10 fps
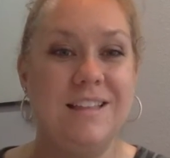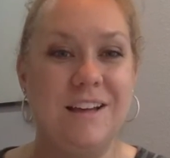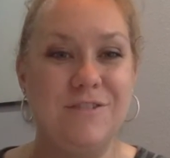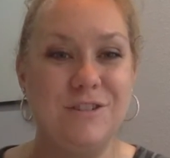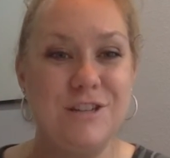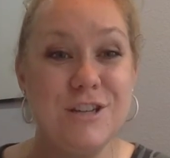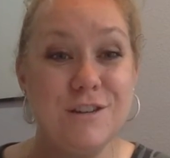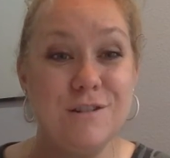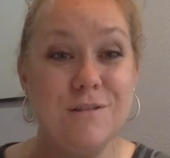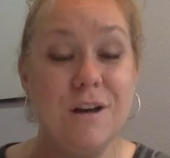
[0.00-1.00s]
level
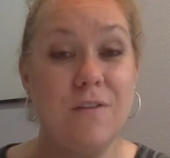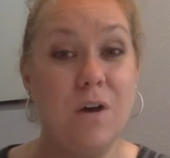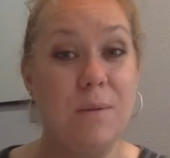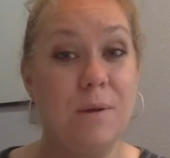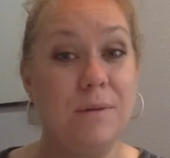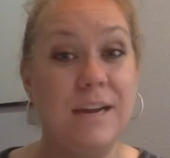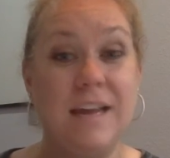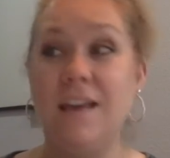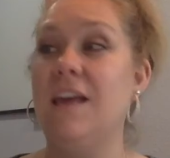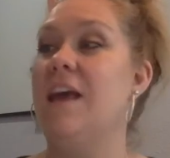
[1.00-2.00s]
2 of All About
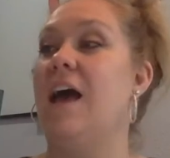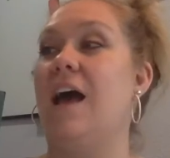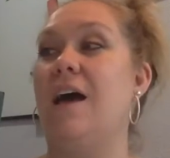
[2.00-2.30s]
Reading.